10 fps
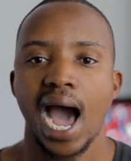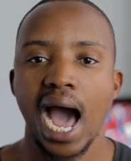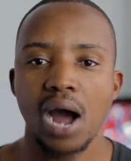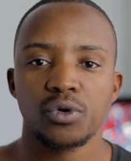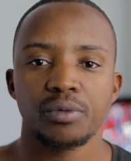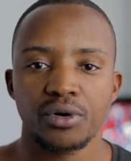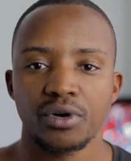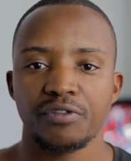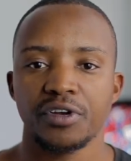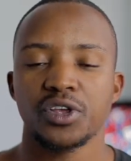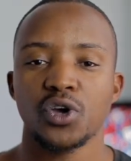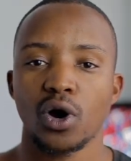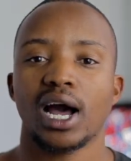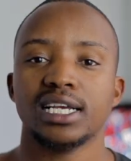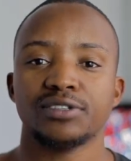I will be reviewing
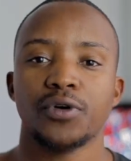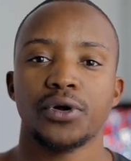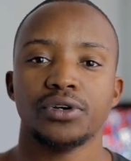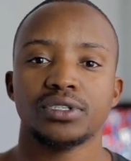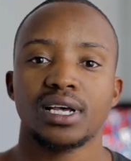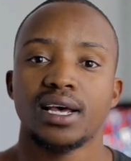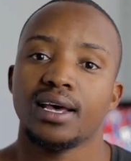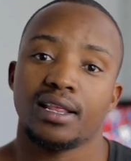your guys' photos,